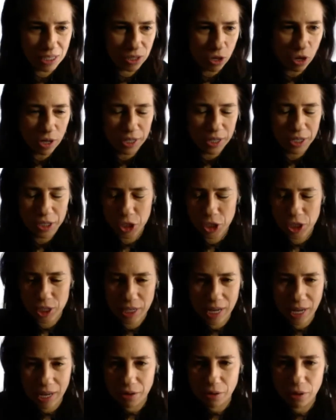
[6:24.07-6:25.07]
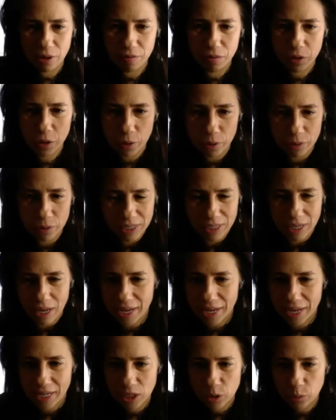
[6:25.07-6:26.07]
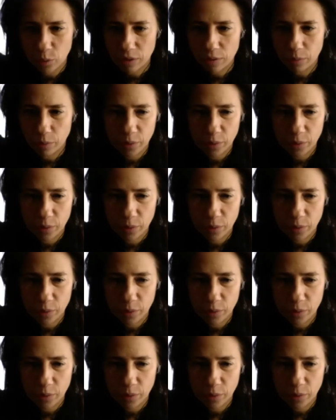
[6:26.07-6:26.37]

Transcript: knowledge together of neuroscience with